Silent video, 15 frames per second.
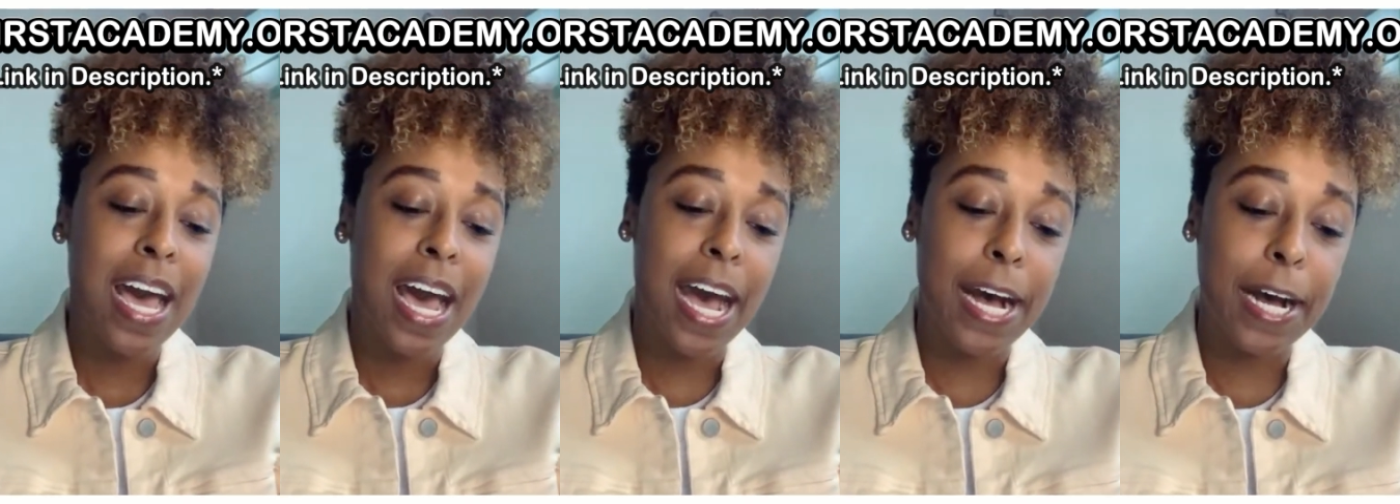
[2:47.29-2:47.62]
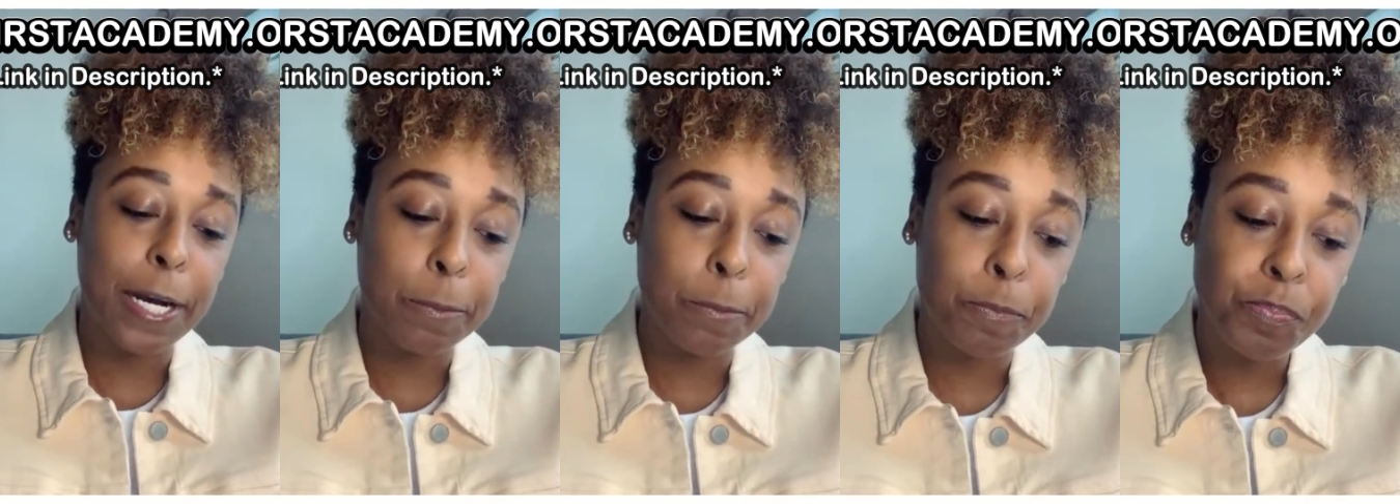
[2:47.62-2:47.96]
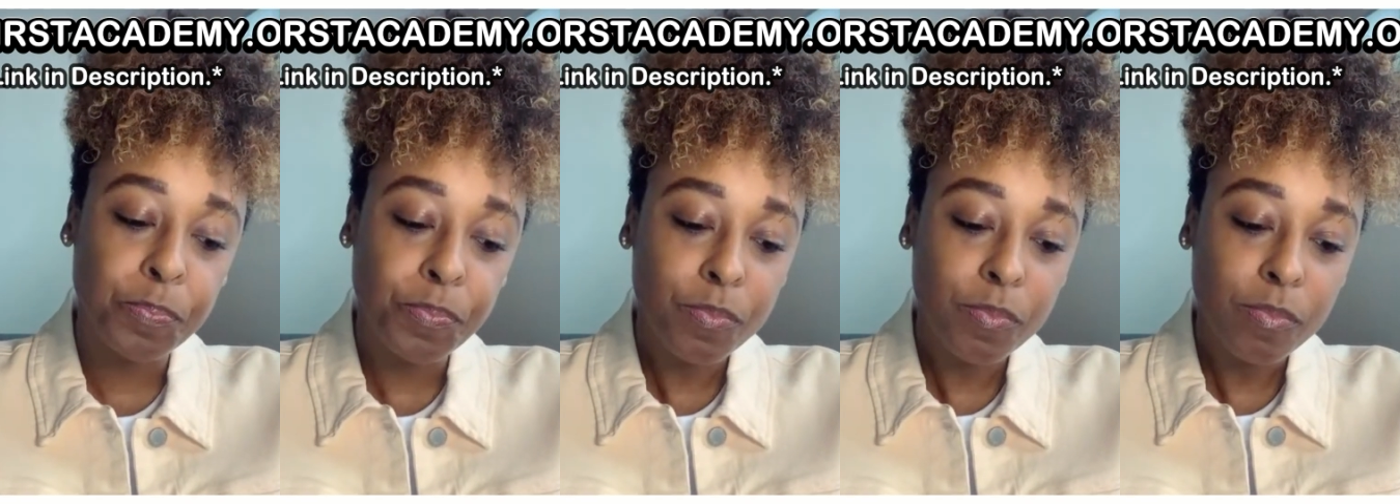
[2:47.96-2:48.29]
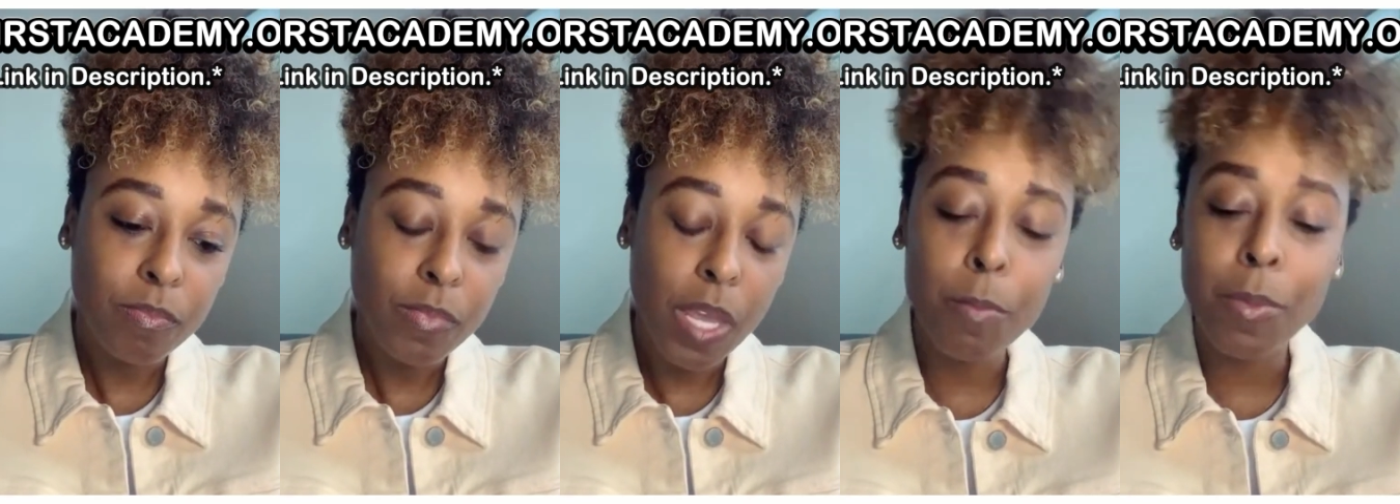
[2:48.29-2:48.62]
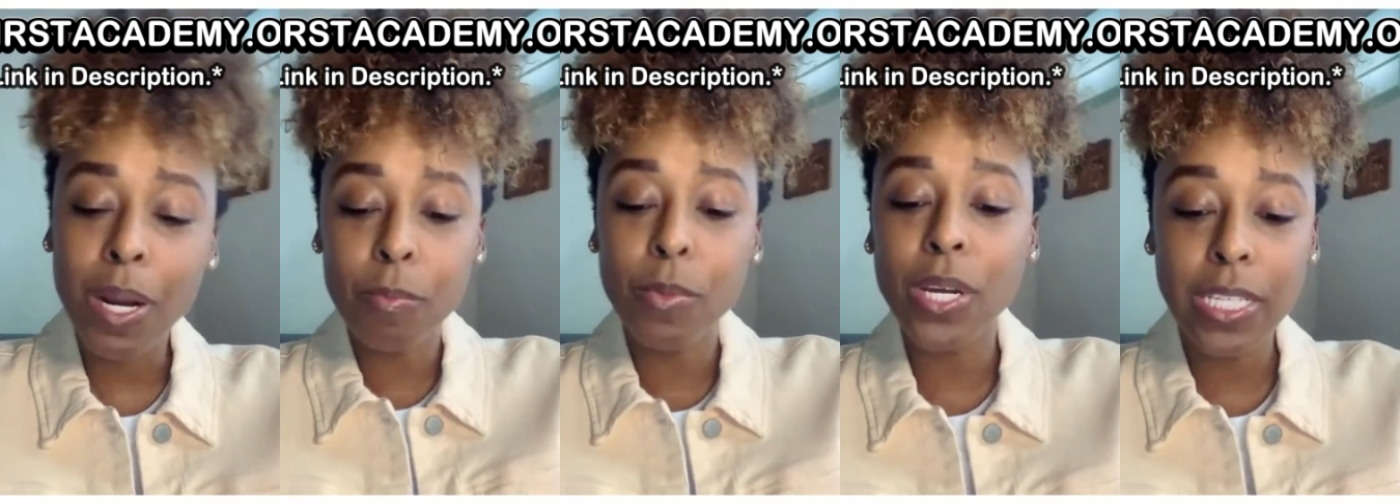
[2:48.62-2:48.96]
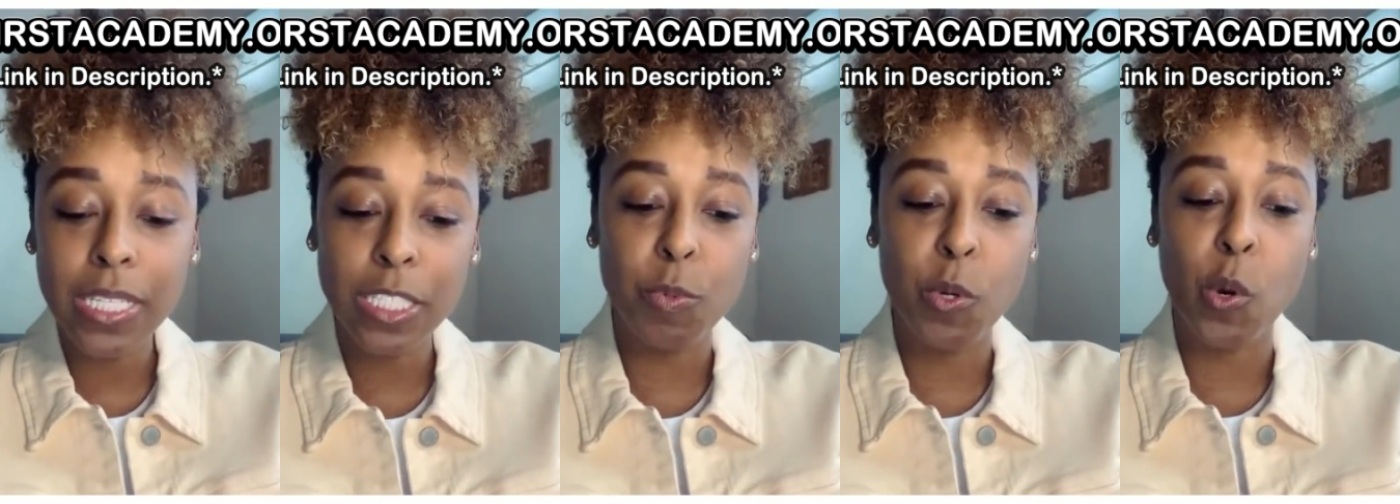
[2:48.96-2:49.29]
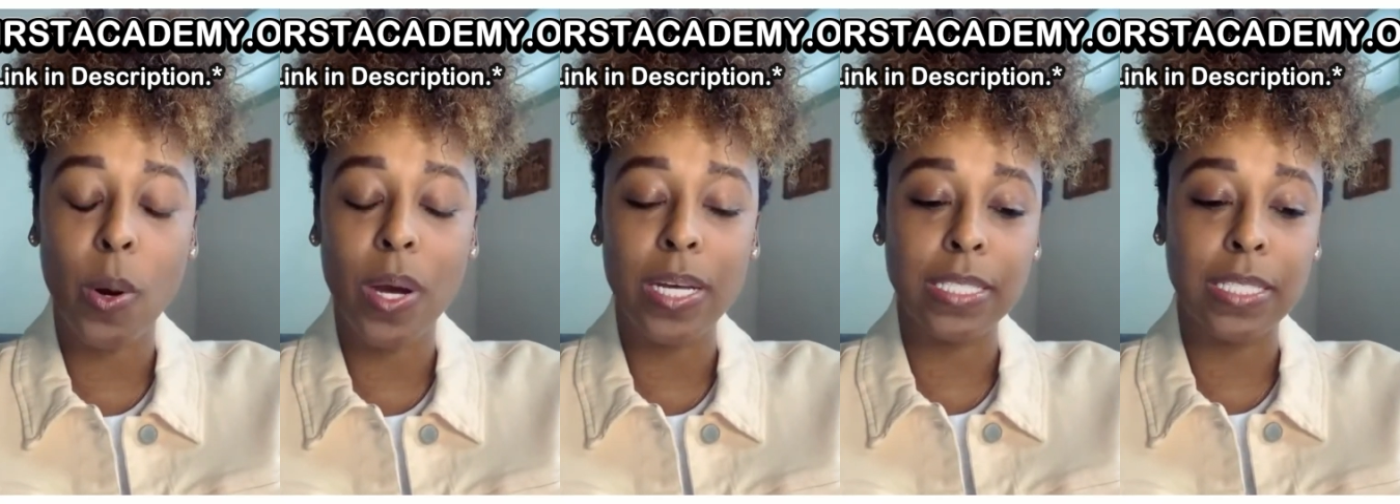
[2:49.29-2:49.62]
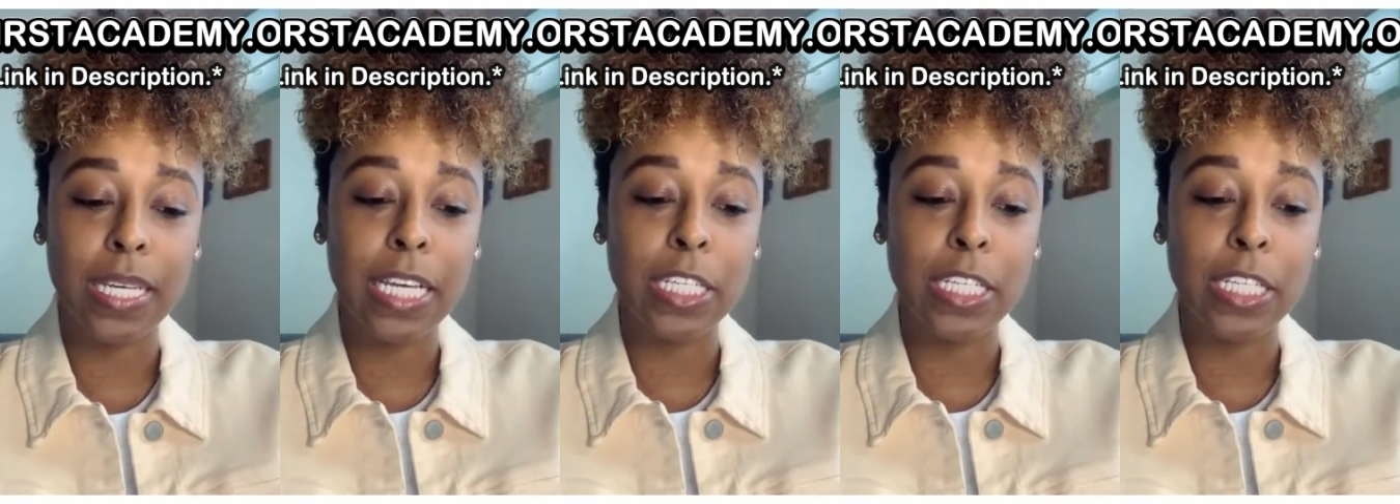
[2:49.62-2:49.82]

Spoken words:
But I'm bringing this because